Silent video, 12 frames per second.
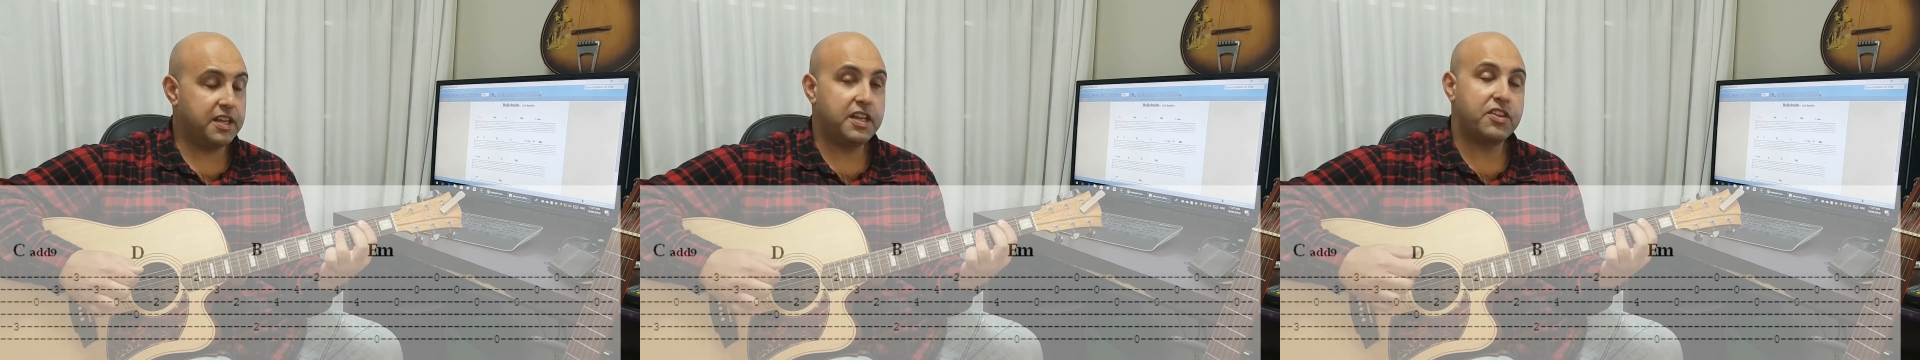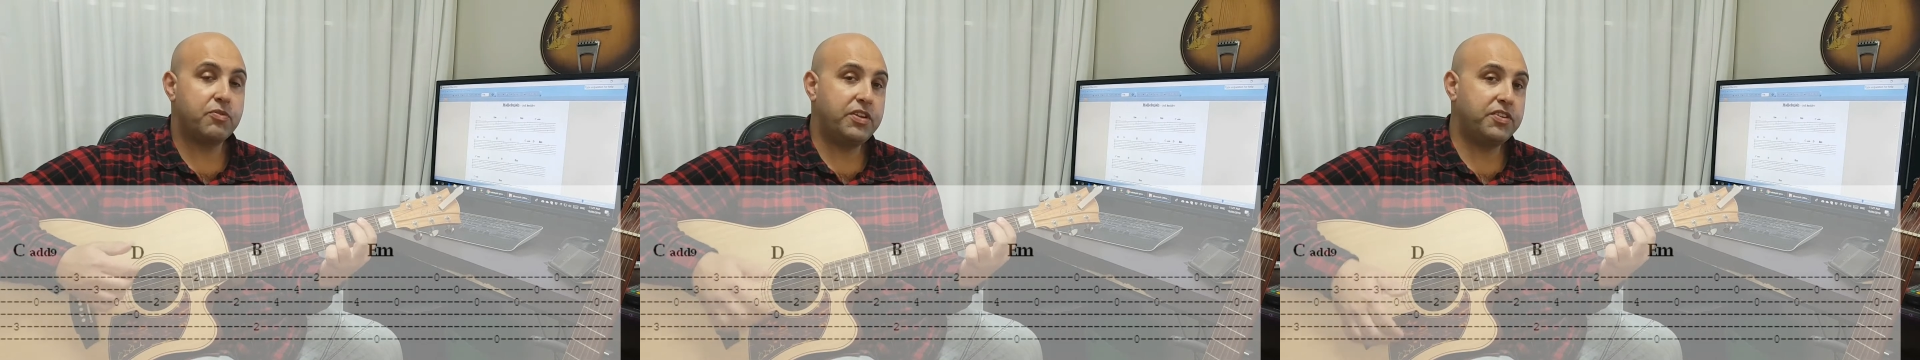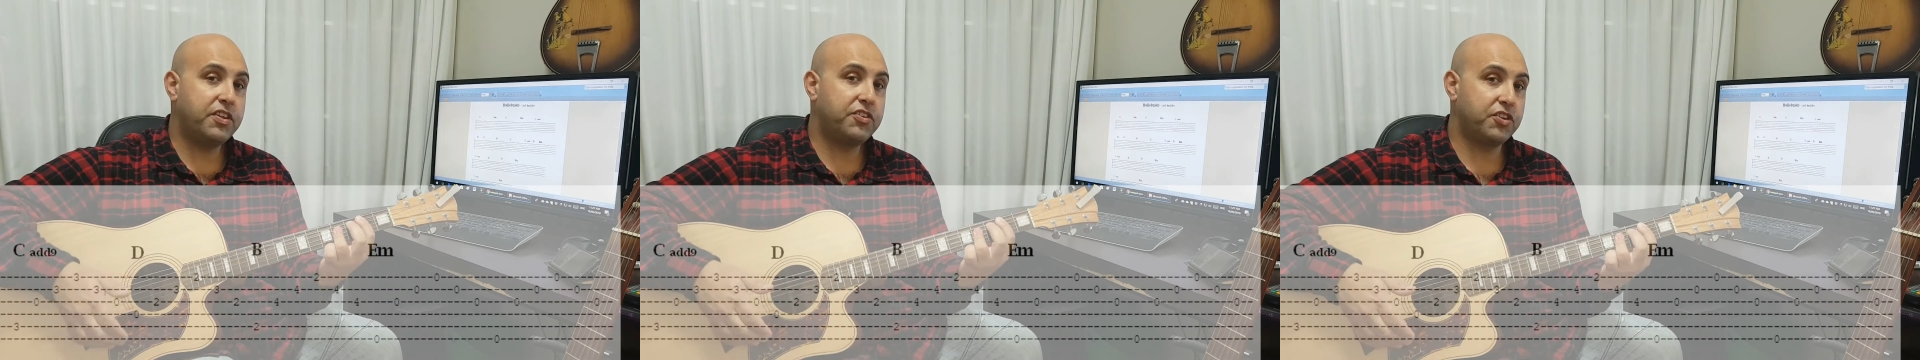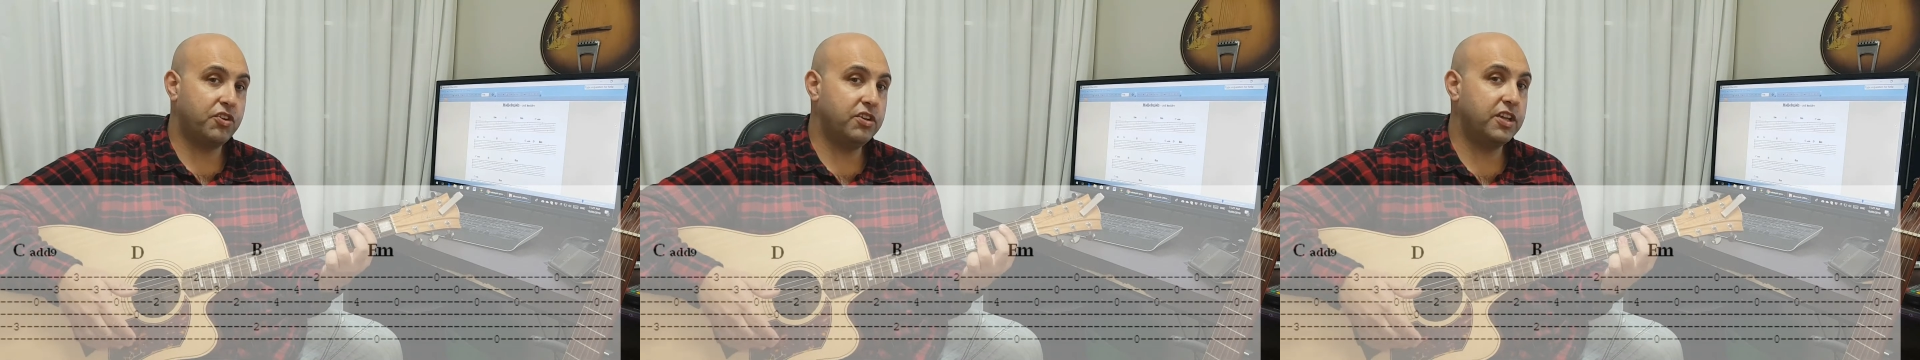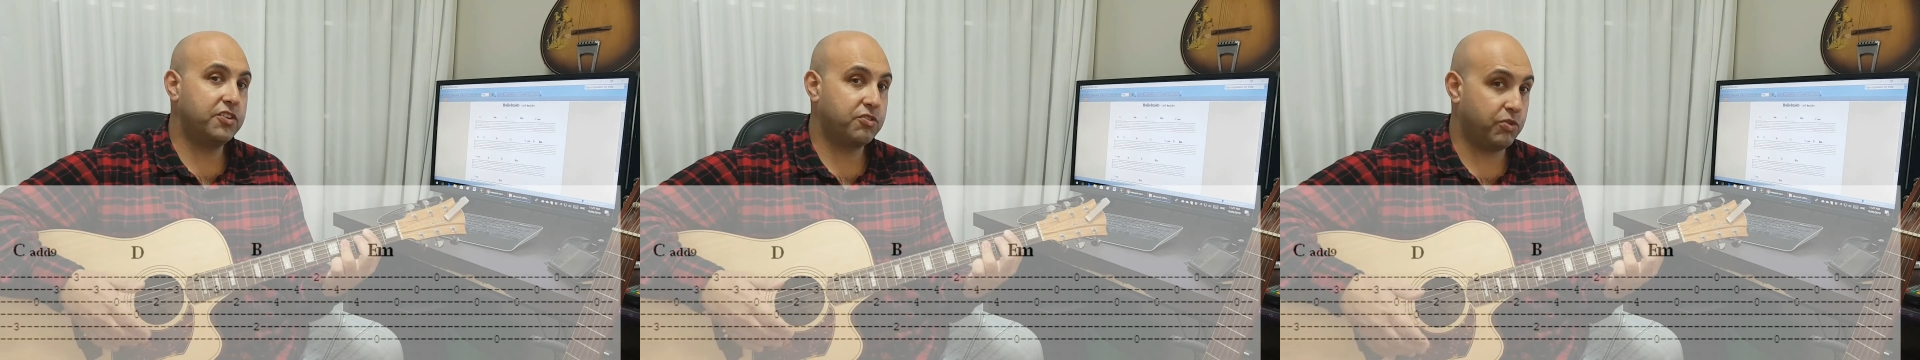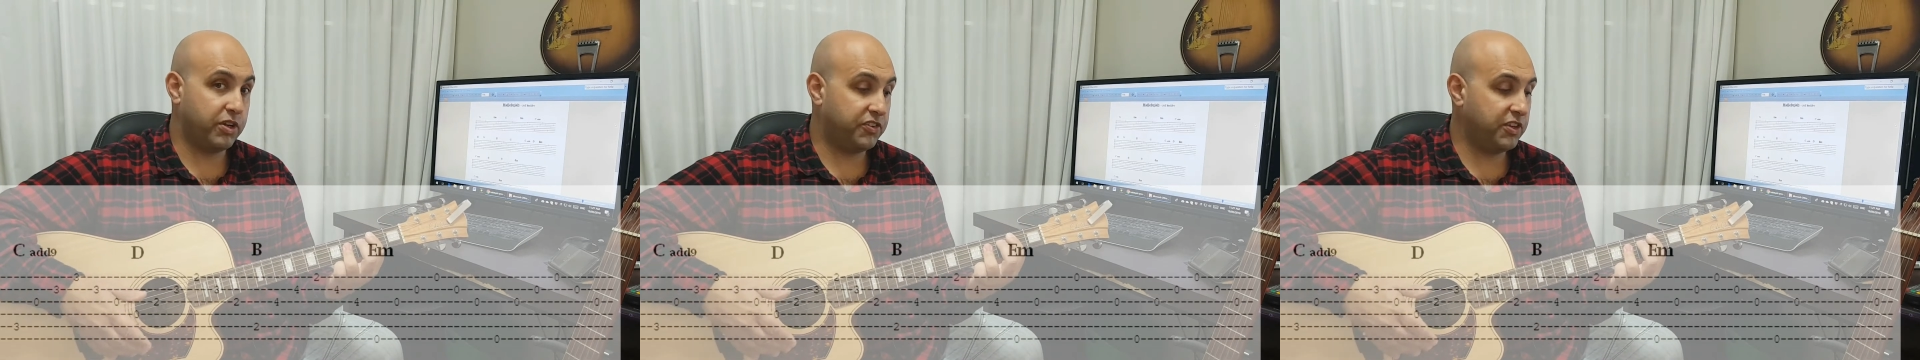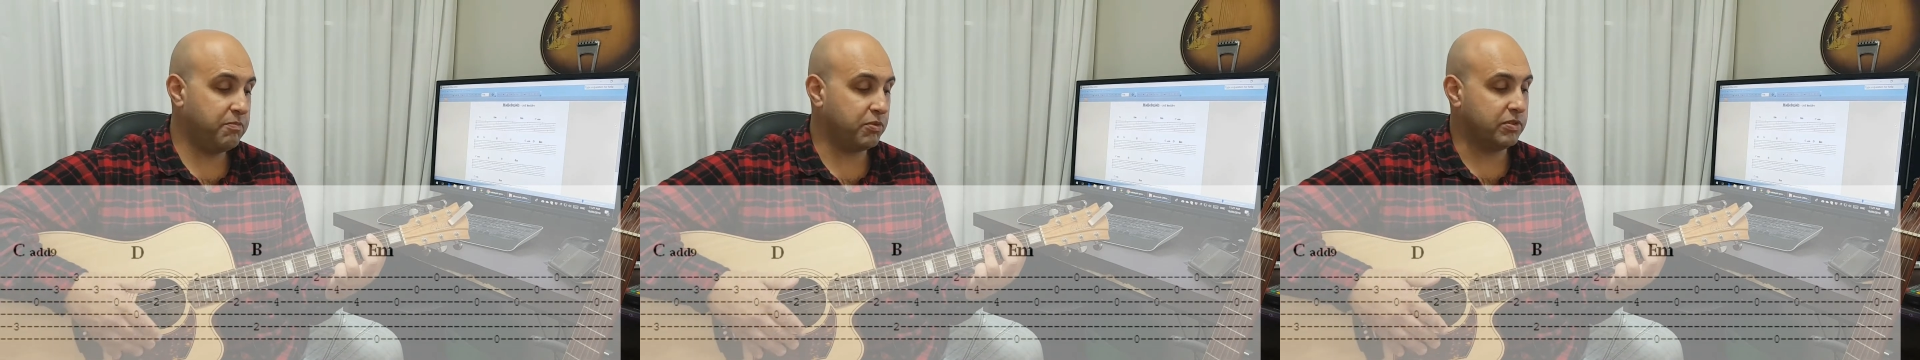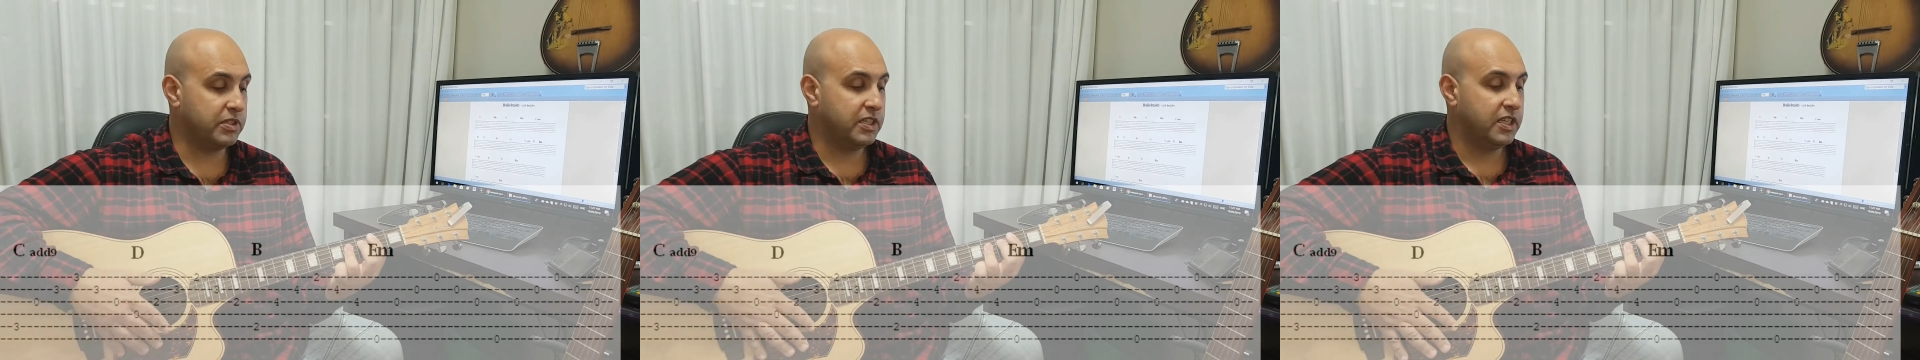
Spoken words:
now the rest of the song is quite simple.